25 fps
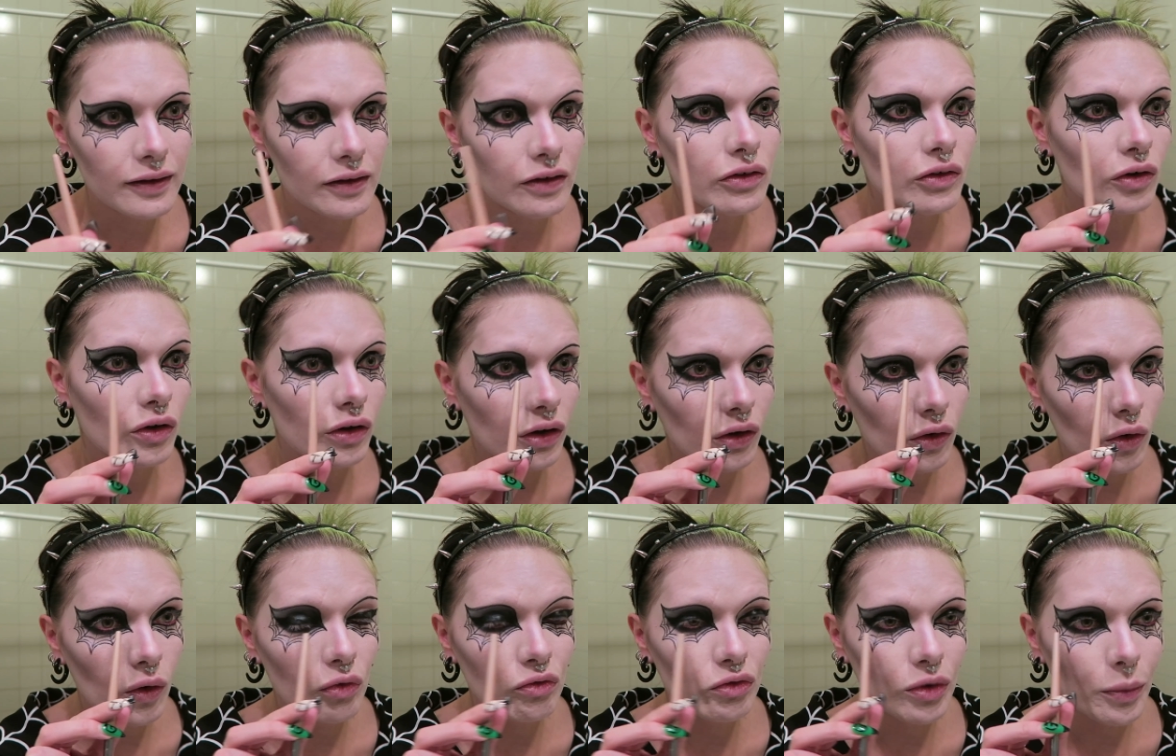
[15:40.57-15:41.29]
It's gonna
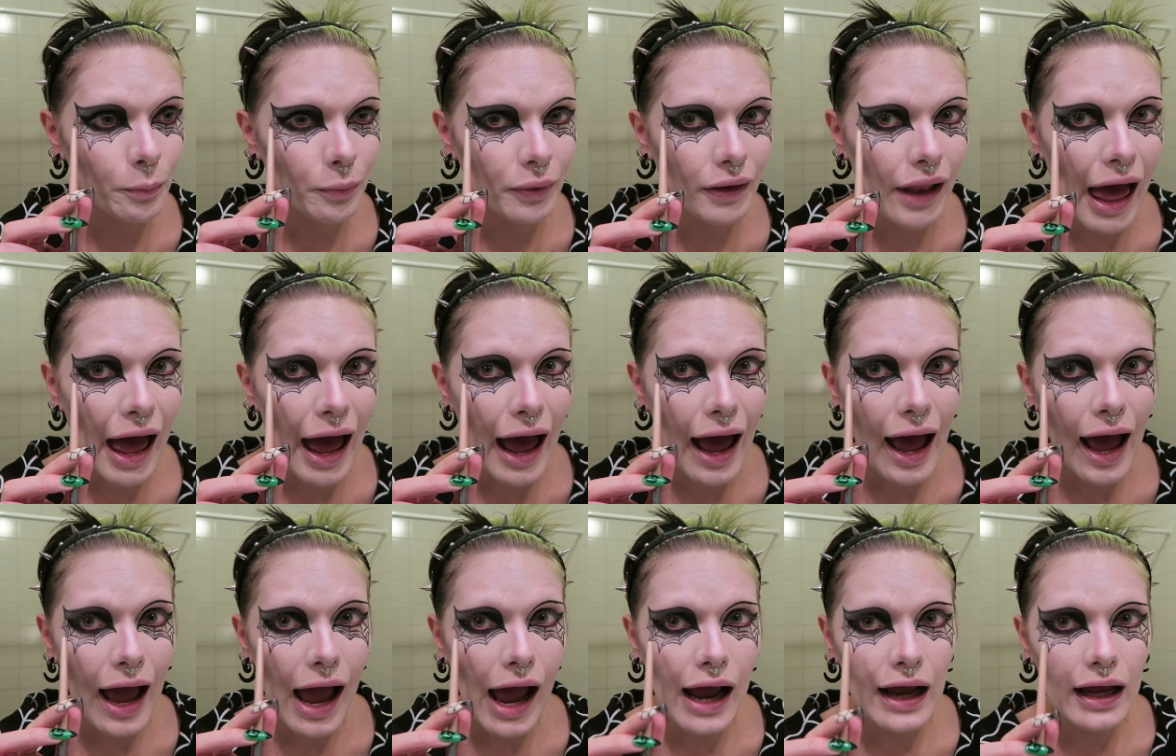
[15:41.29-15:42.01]
go from
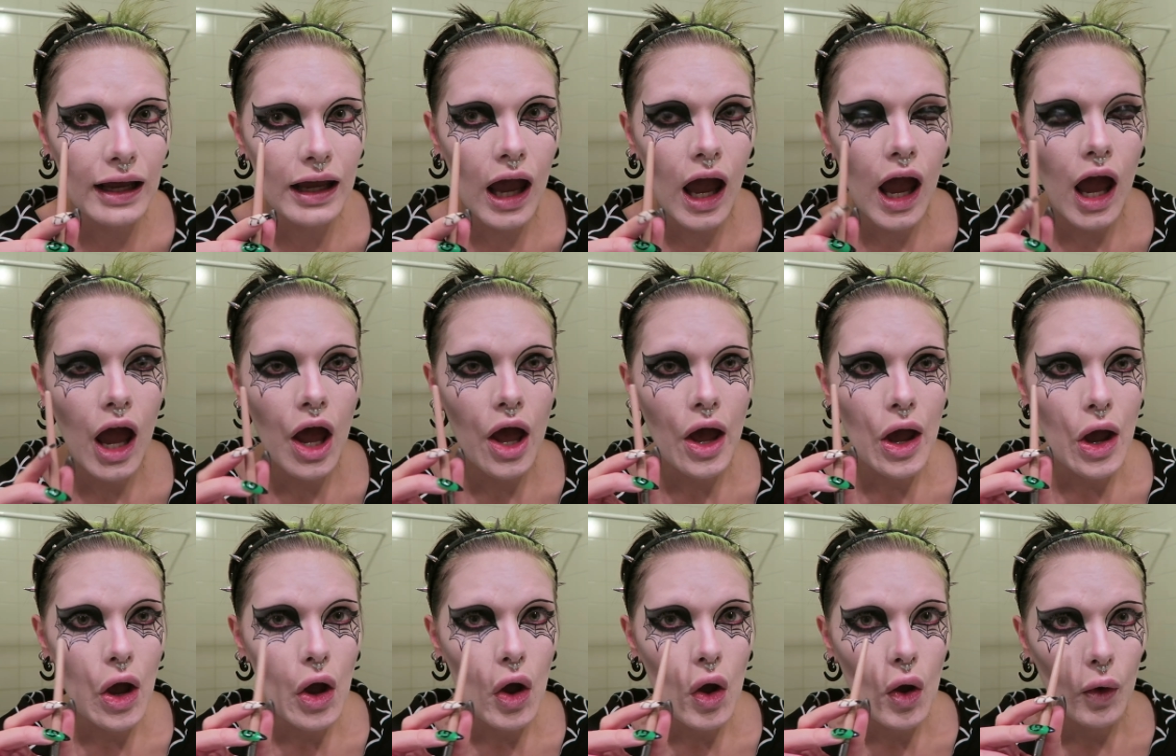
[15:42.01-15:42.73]
black
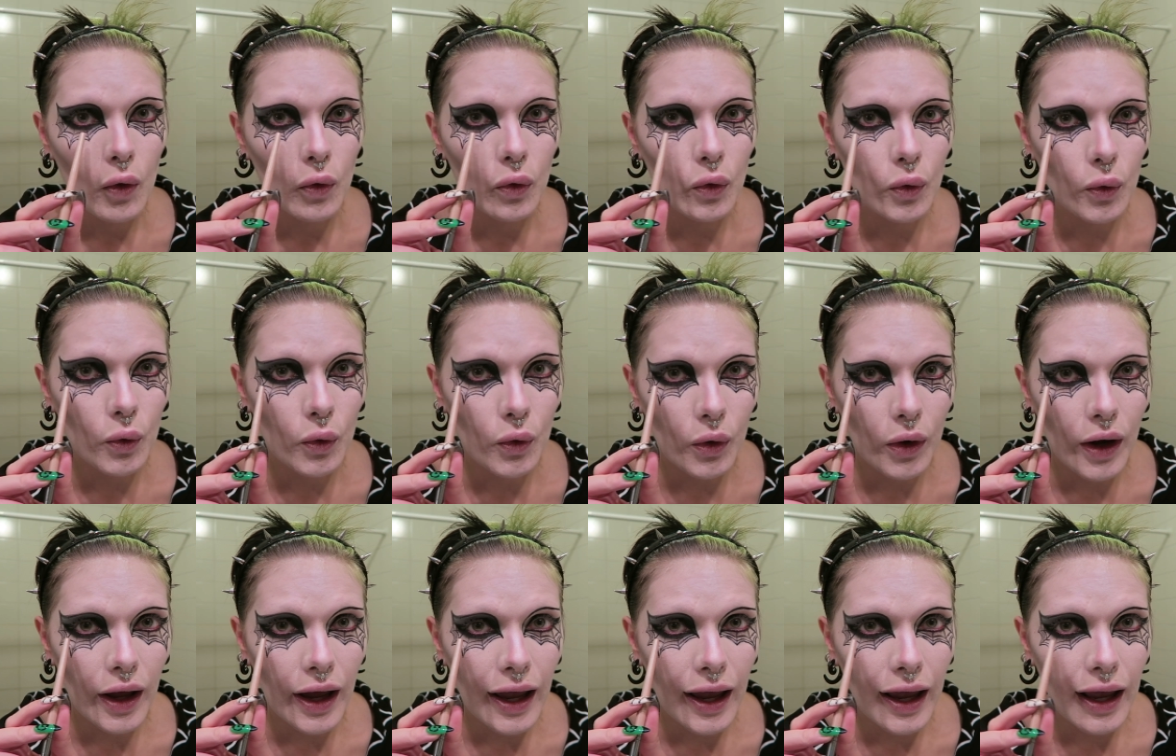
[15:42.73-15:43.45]
to
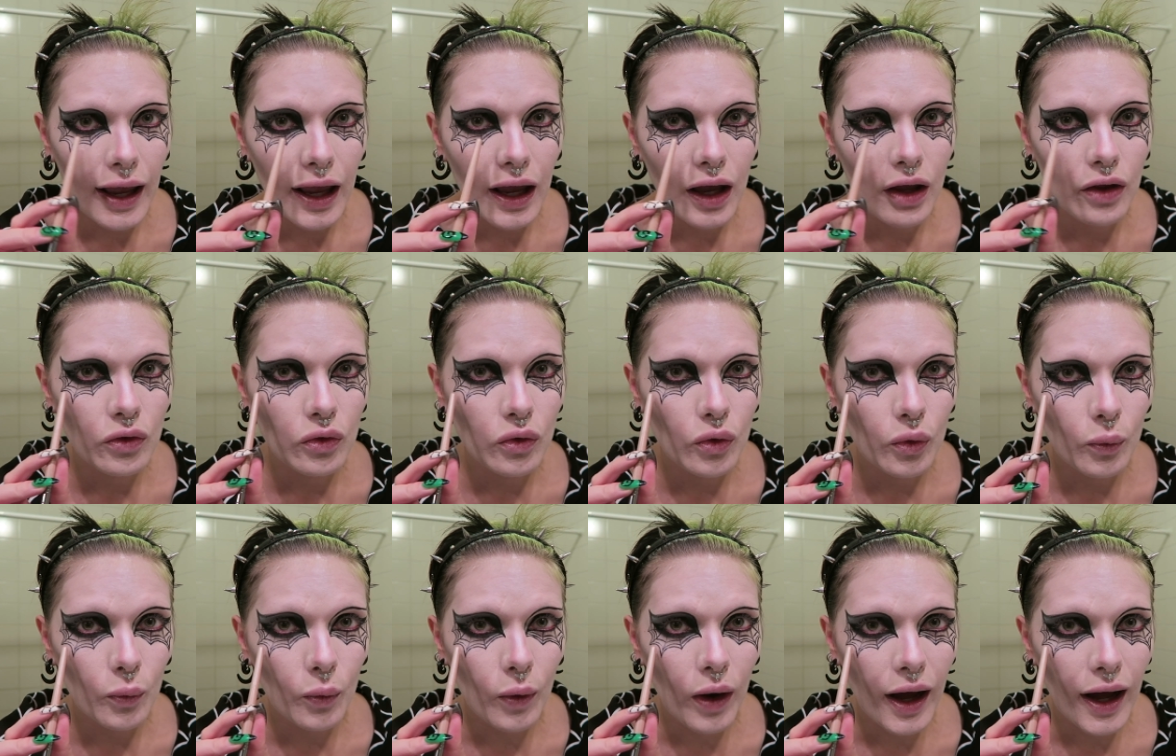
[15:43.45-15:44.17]
gray
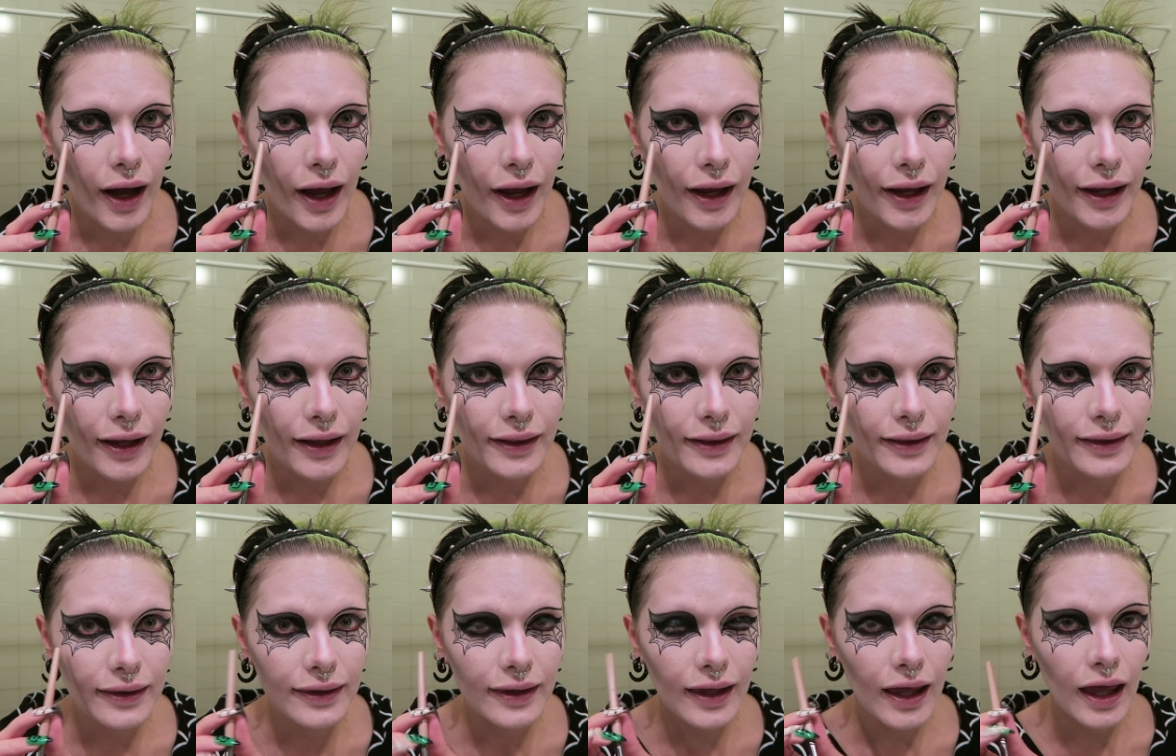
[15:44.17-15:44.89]
to
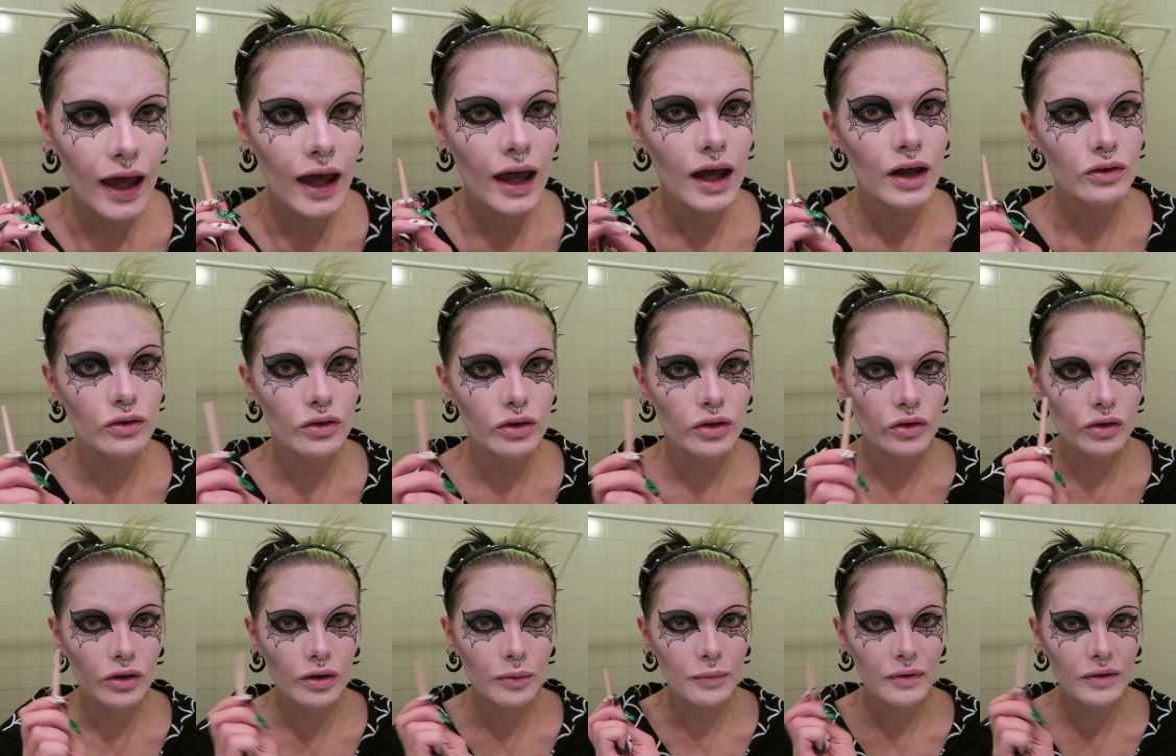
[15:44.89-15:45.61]
white. So
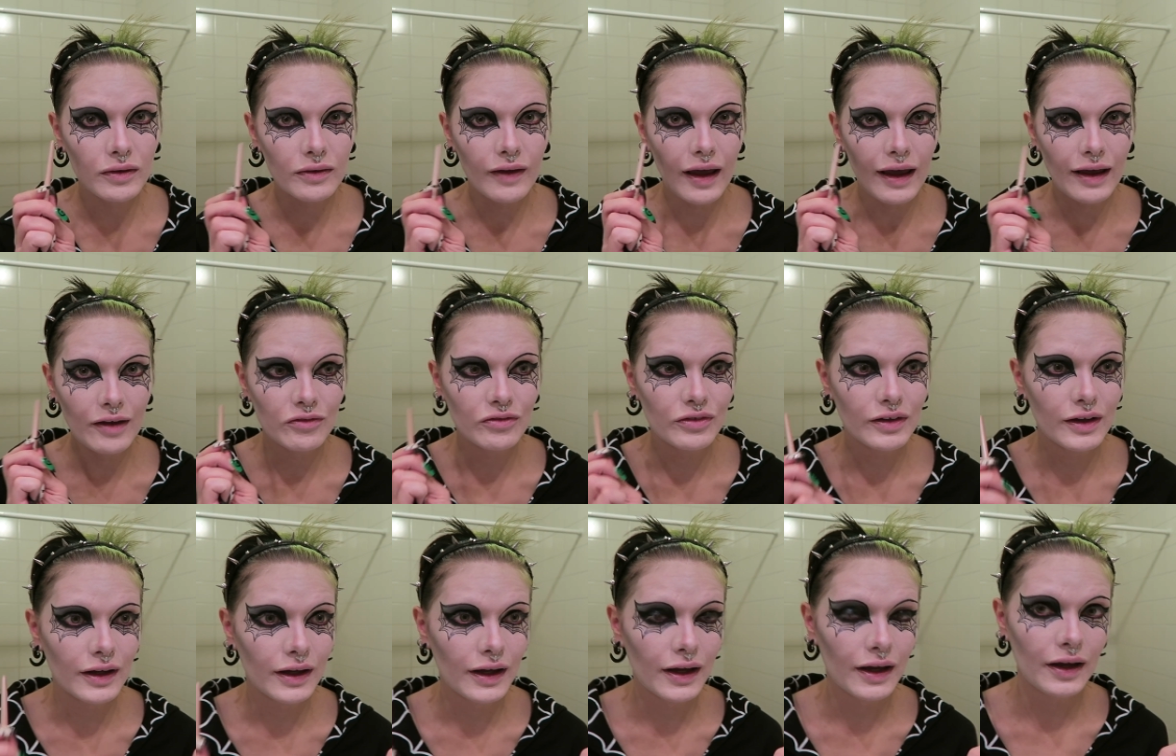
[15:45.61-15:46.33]
it's gonna be the same
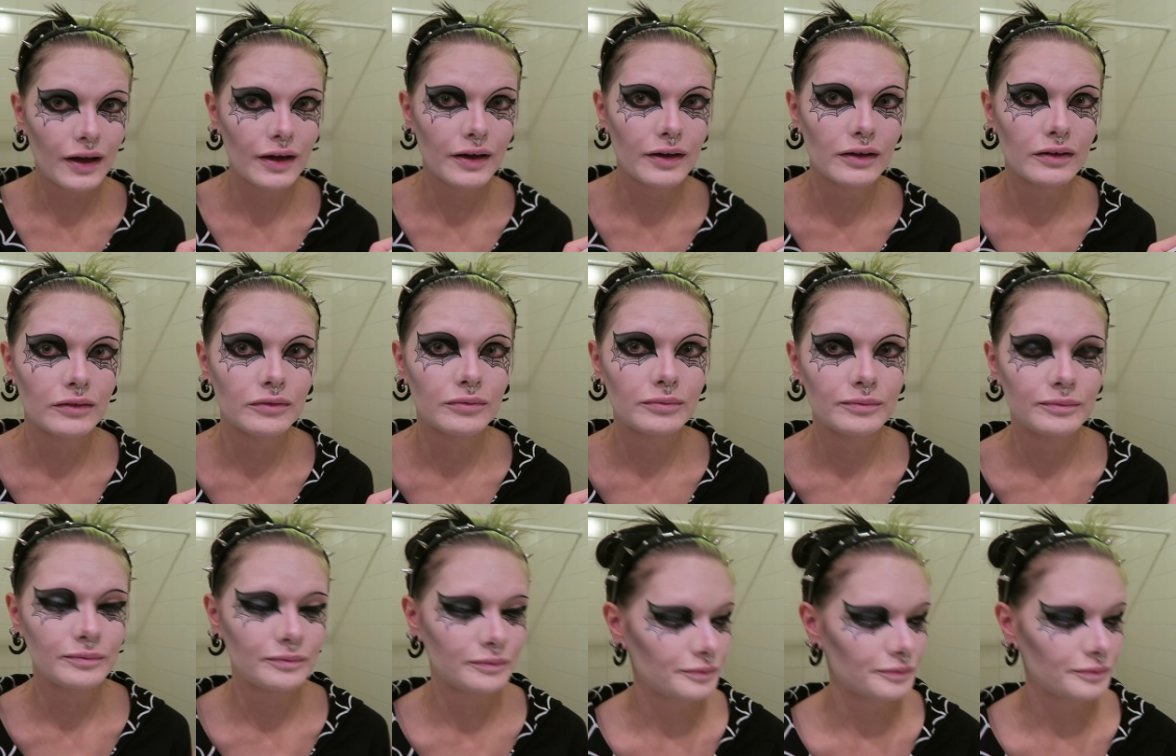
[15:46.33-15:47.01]
thing here.